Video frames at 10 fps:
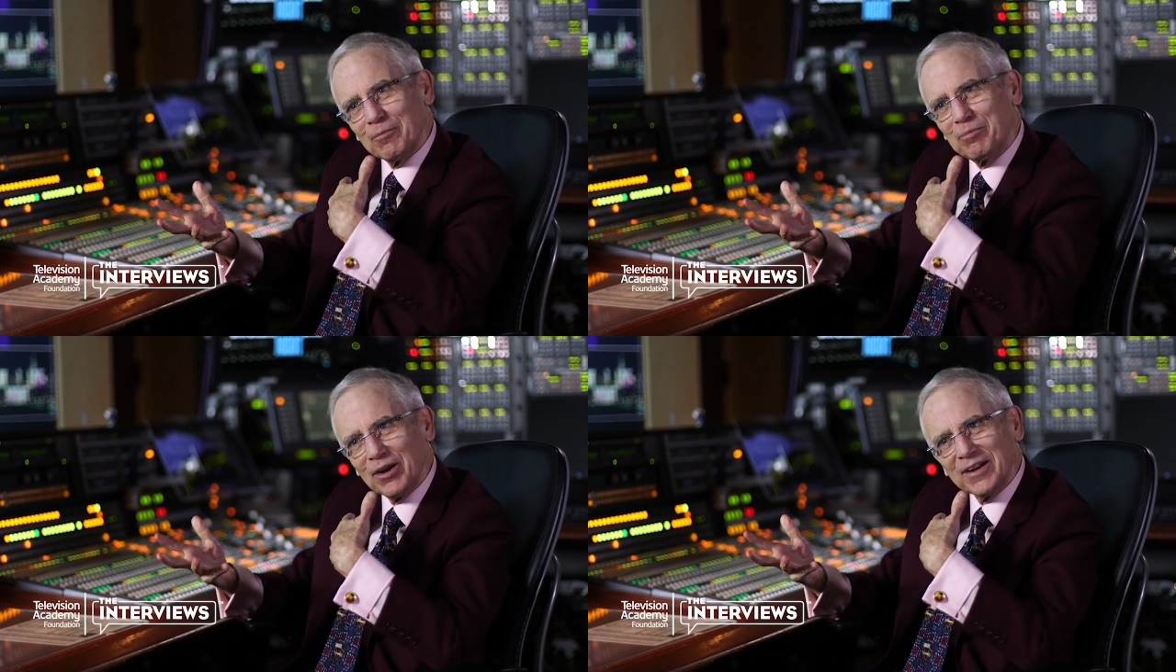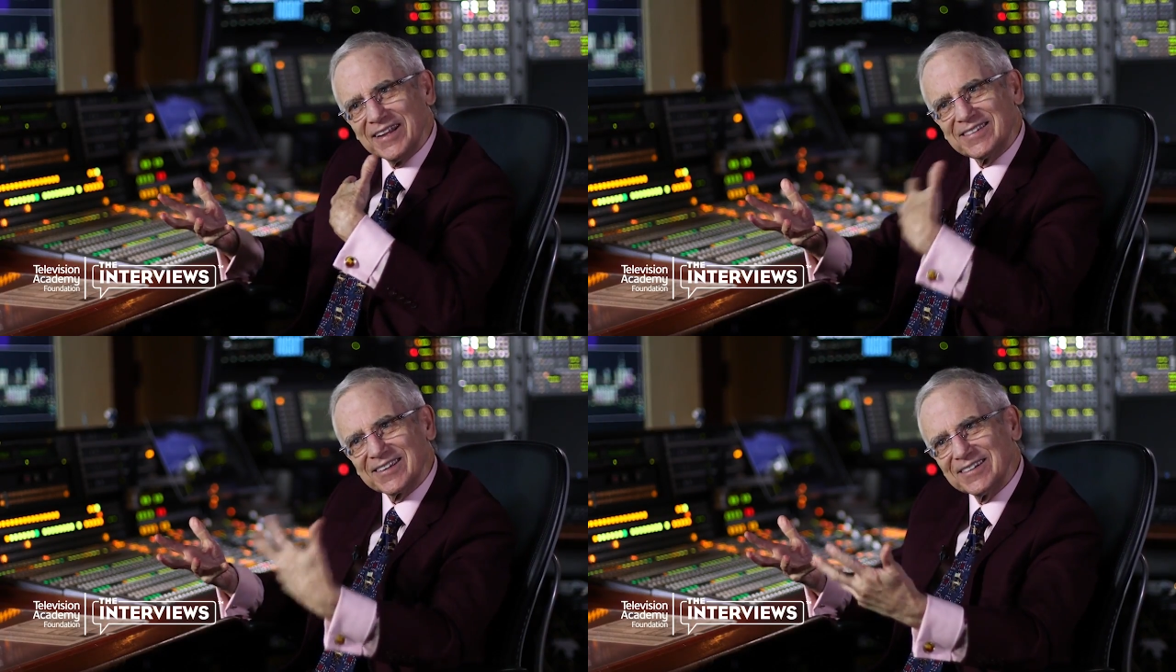
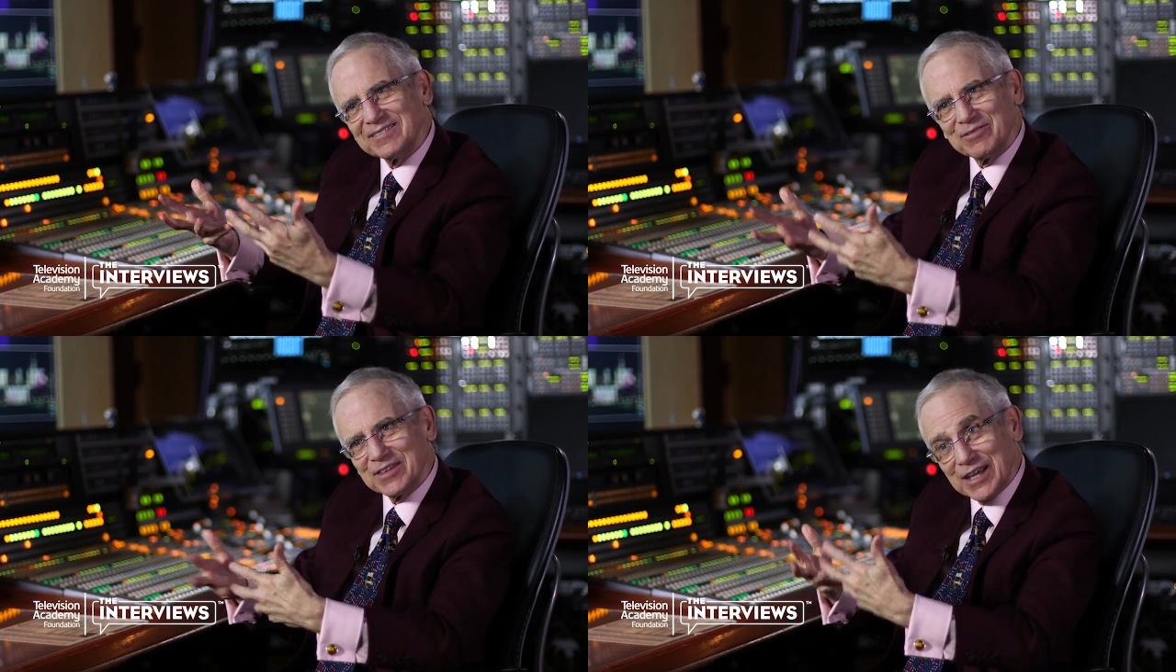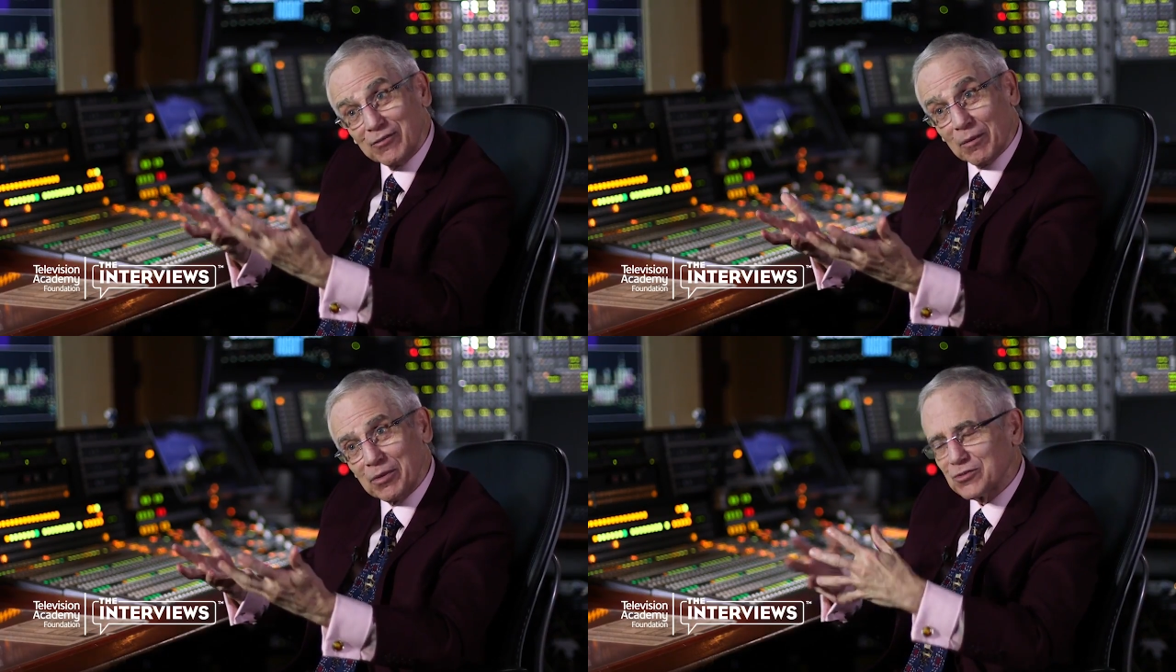ability to
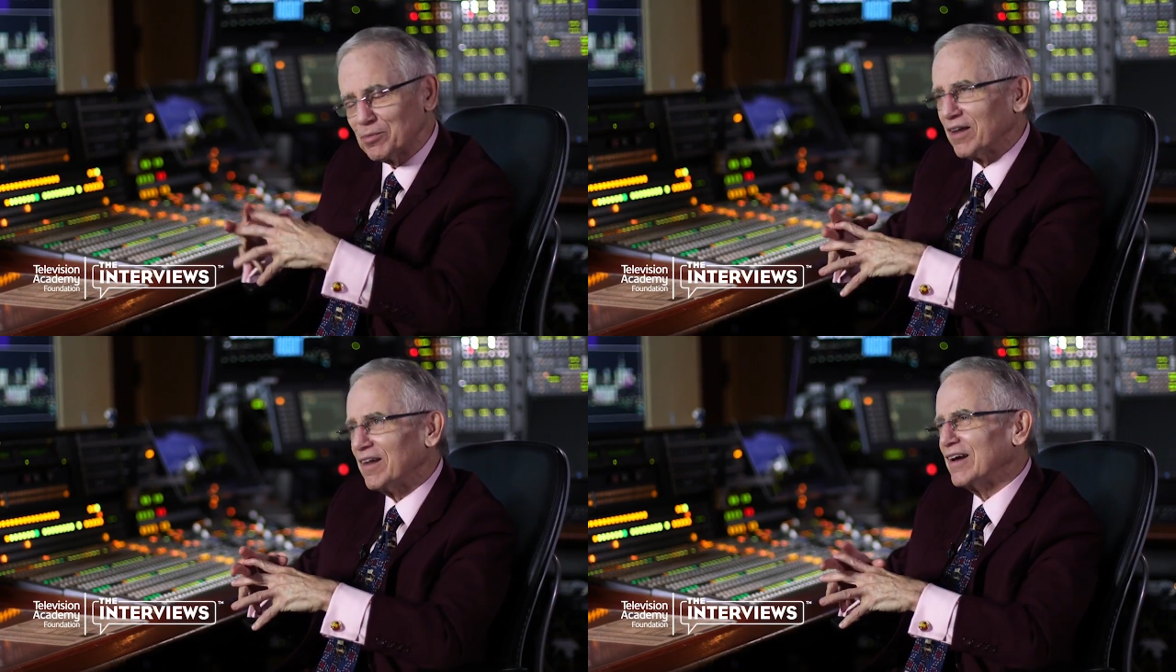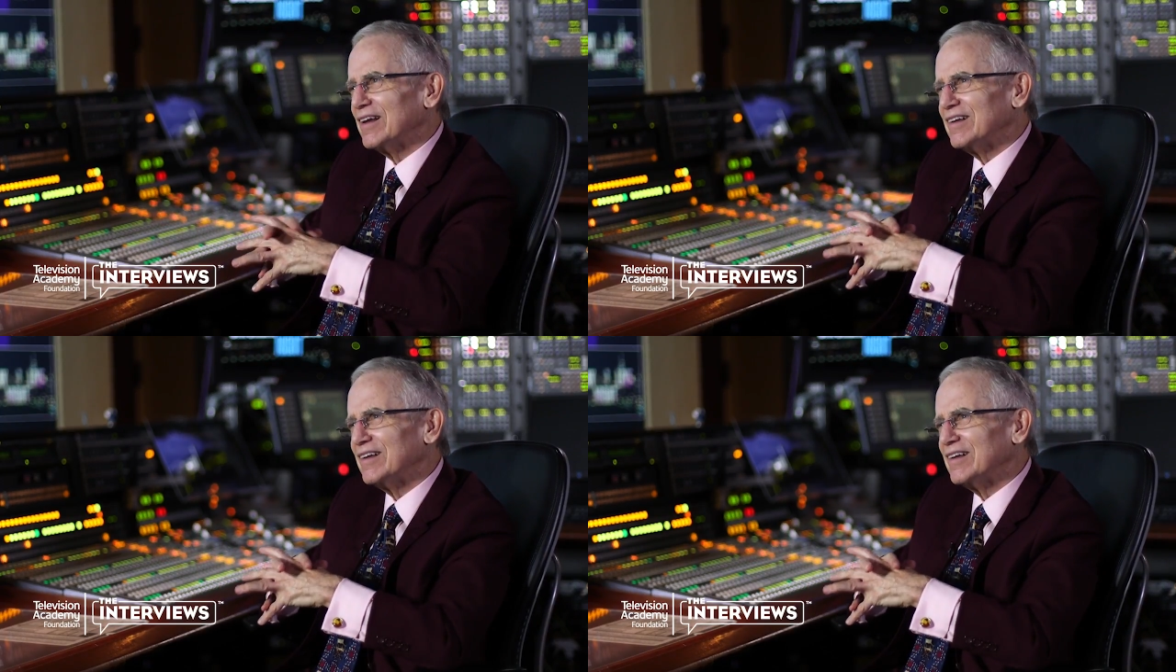give up the spotlight.